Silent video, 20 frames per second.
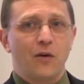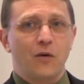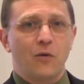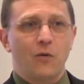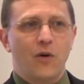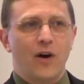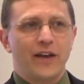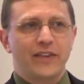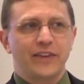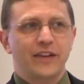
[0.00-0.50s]

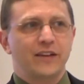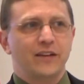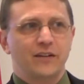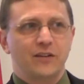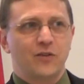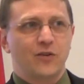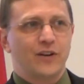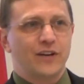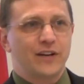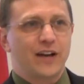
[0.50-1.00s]
Well, I think
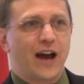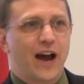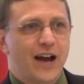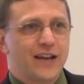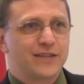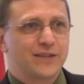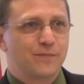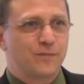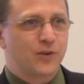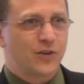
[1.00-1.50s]
according to
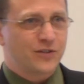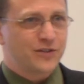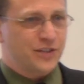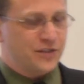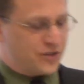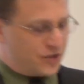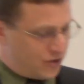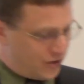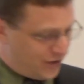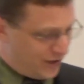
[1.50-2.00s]
Heisenberg's
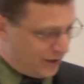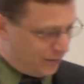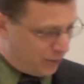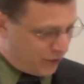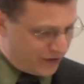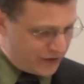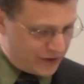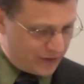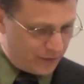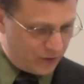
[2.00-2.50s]
uncertainty
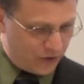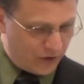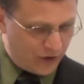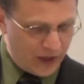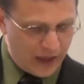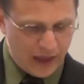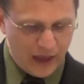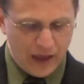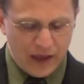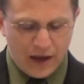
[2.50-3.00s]
principle,
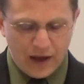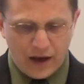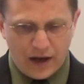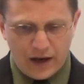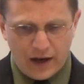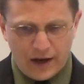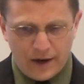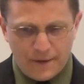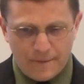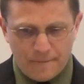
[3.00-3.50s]

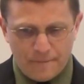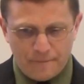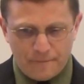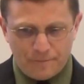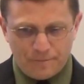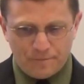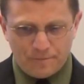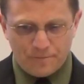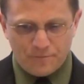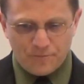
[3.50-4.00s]
um,
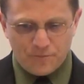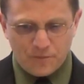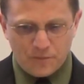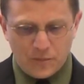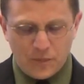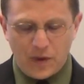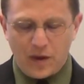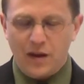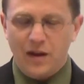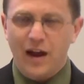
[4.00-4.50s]

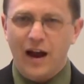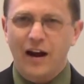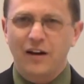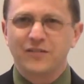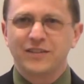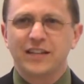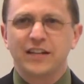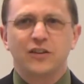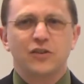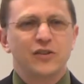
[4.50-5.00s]
I
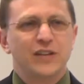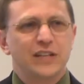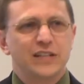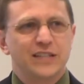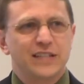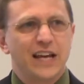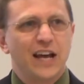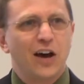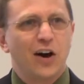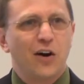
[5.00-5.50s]
don't think you can
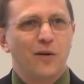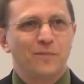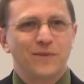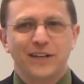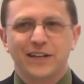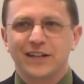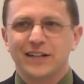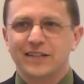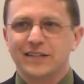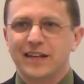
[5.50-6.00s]
tell
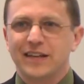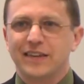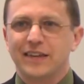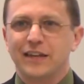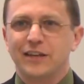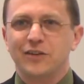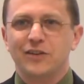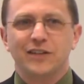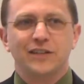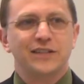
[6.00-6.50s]
because I
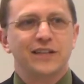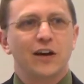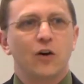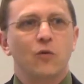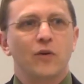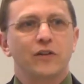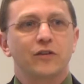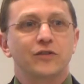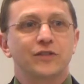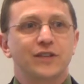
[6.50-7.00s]
think you can tell
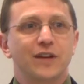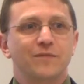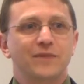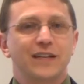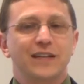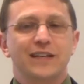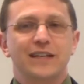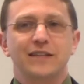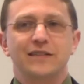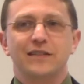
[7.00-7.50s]
whether
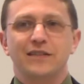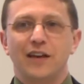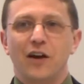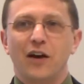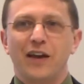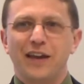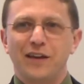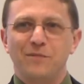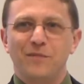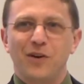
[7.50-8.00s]
something is
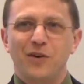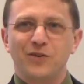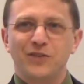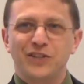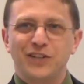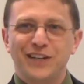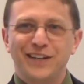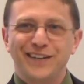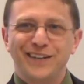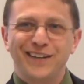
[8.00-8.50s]
in
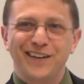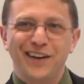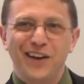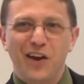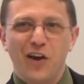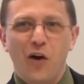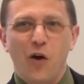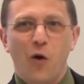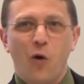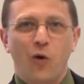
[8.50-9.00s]
motion
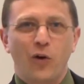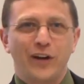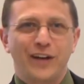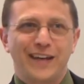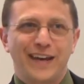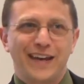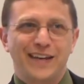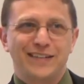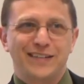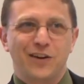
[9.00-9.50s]
or you
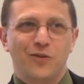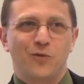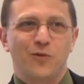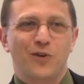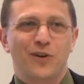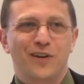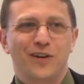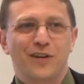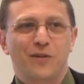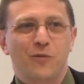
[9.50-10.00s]
can't tell
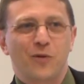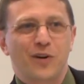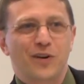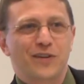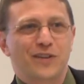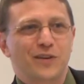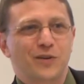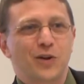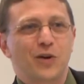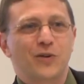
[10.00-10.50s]
where, where
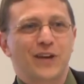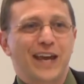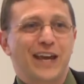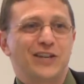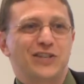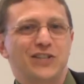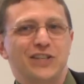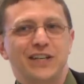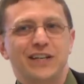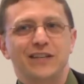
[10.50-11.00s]
the
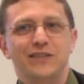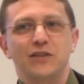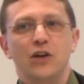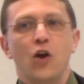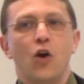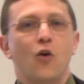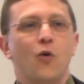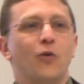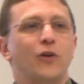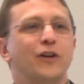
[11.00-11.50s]
location is.
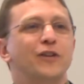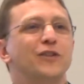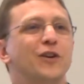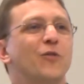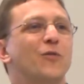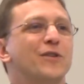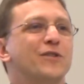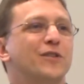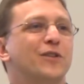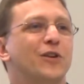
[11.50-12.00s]
Well, you know
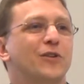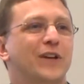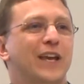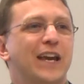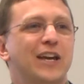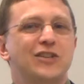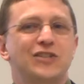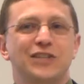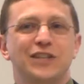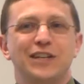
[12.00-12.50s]
where the
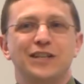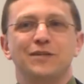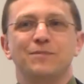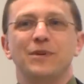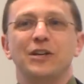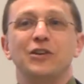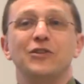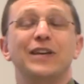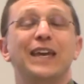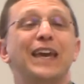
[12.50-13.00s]
location is,
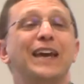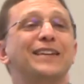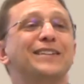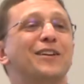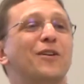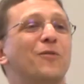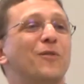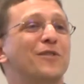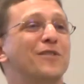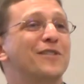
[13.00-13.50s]
but you can't
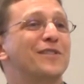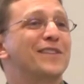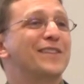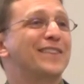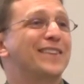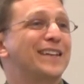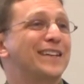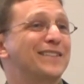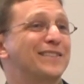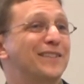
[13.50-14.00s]
tell whether the
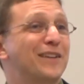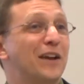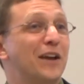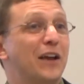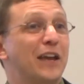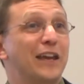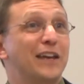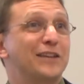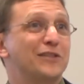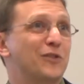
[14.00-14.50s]
thing
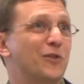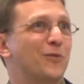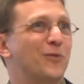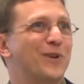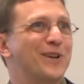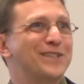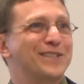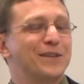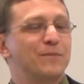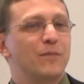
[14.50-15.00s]
is or
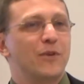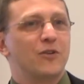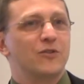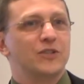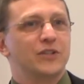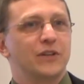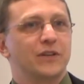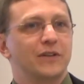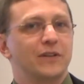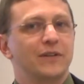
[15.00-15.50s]
was in
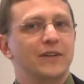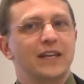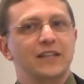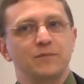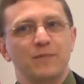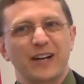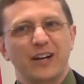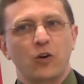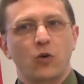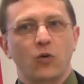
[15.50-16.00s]
motion.
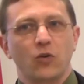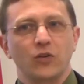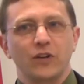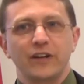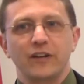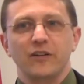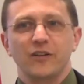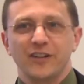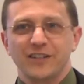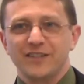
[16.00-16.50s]
That's my
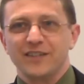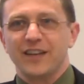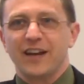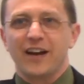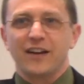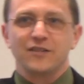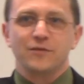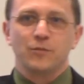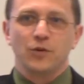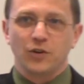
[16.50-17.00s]
corollary to the
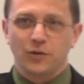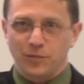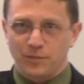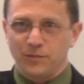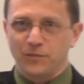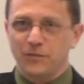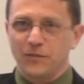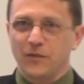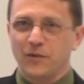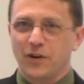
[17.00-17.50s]
Heisenberg
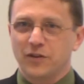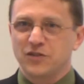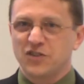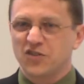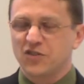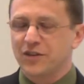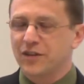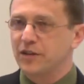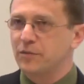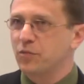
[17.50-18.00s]

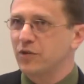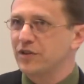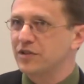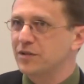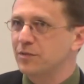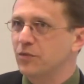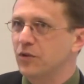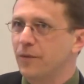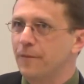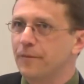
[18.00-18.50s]
uncertainty
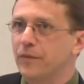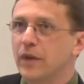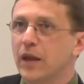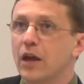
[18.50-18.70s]
principle.